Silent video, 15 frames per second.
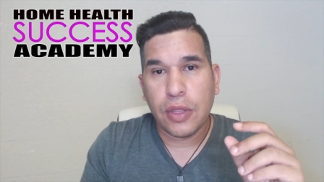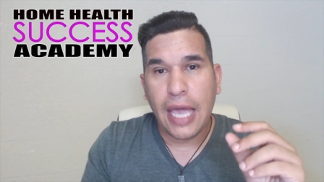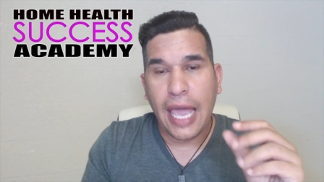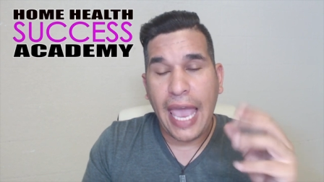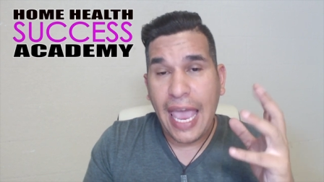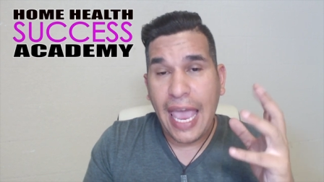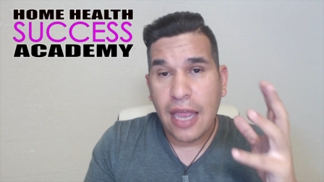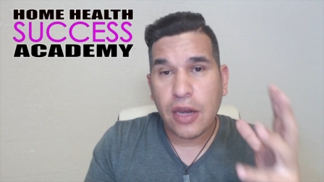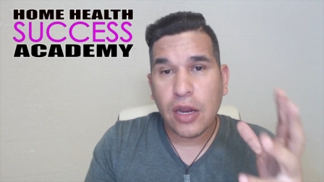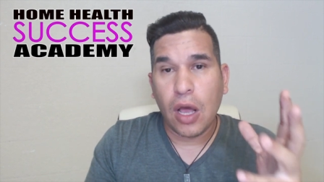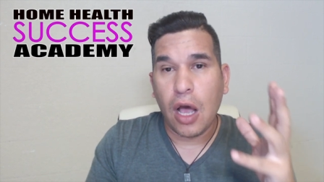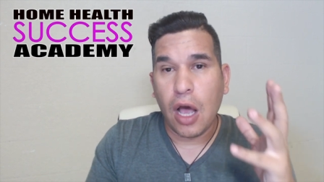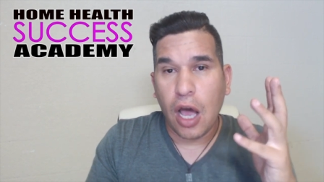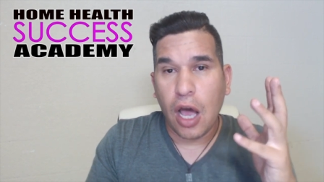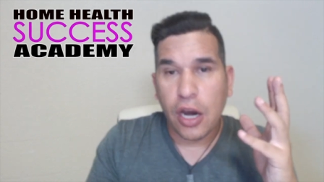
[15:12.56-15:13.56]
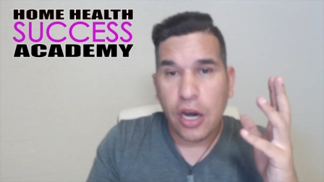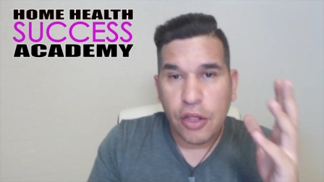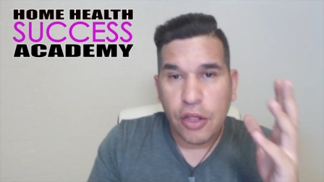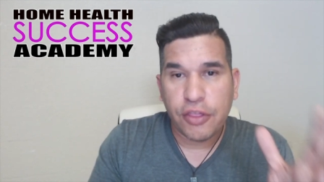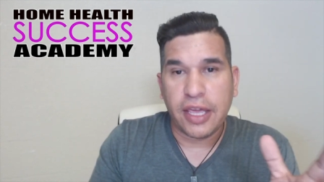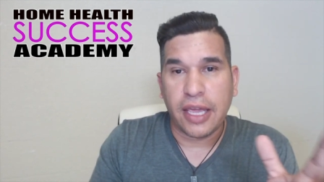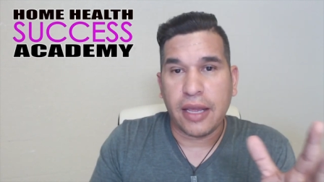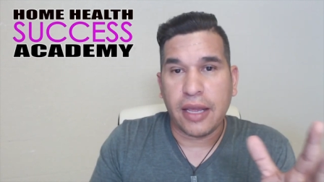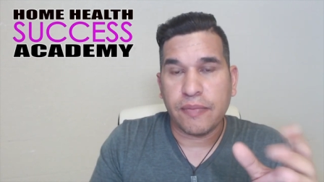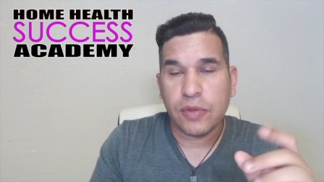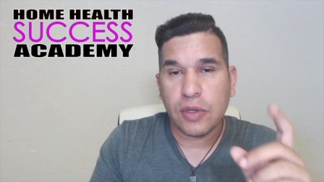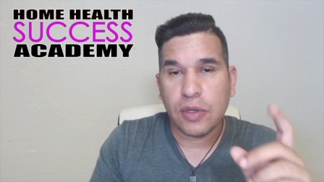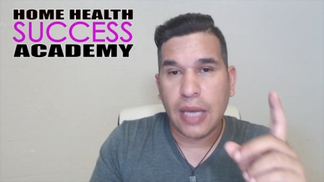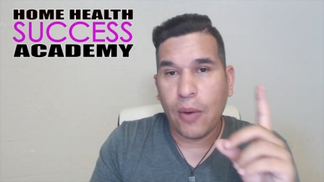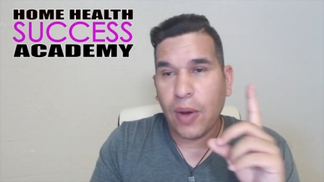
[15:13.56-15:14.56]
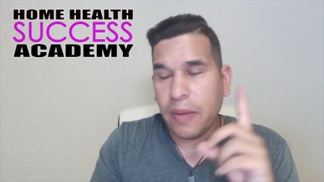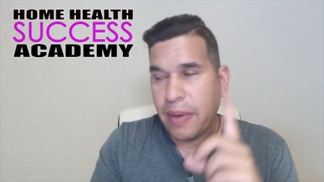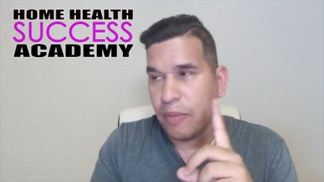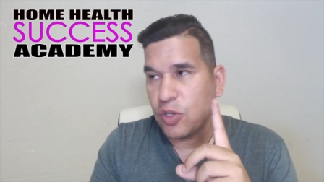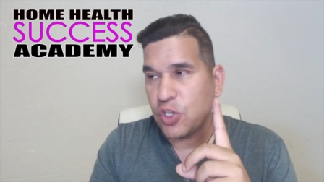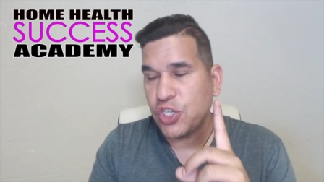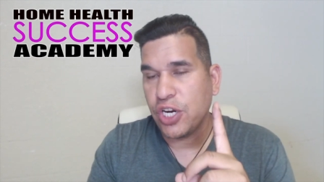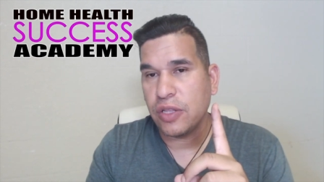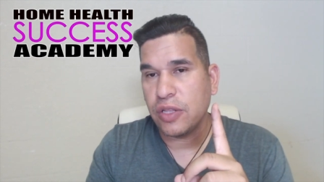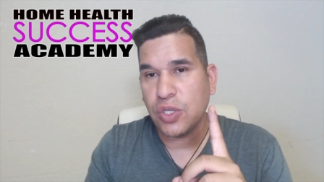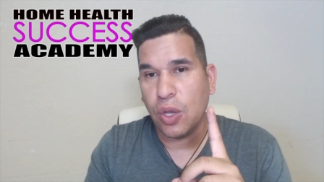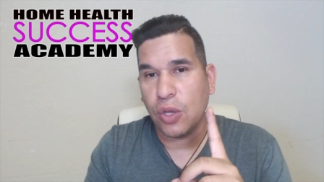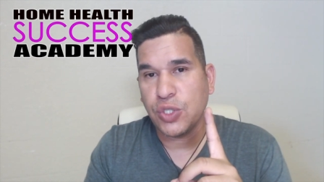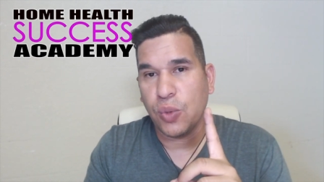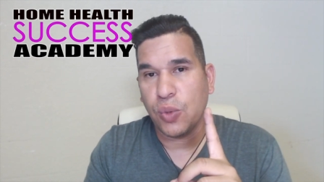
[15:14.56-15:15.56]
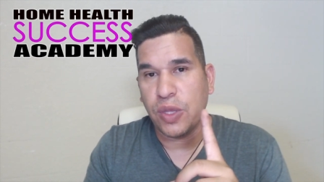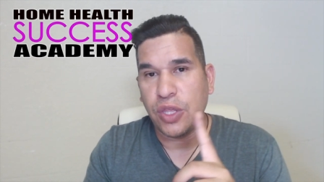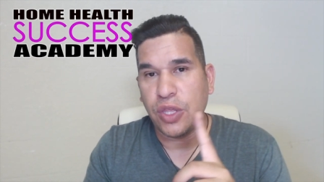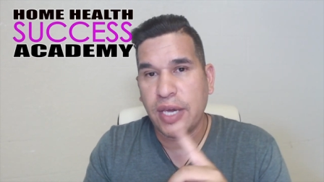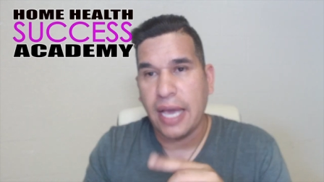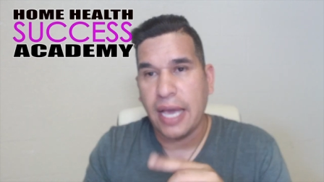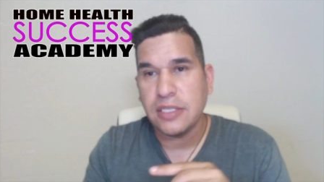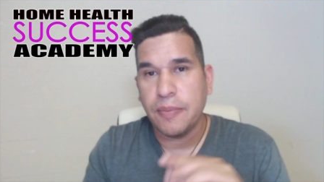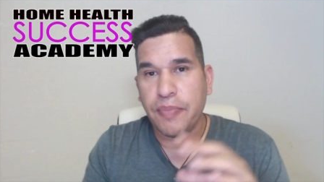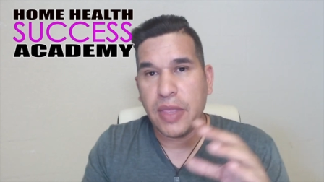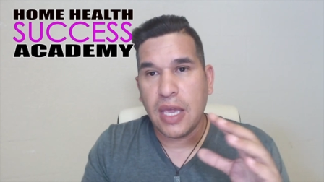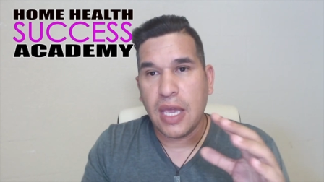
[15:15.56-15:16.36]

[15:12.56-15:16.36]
And another thing, I wanna be able to share this also with you guys.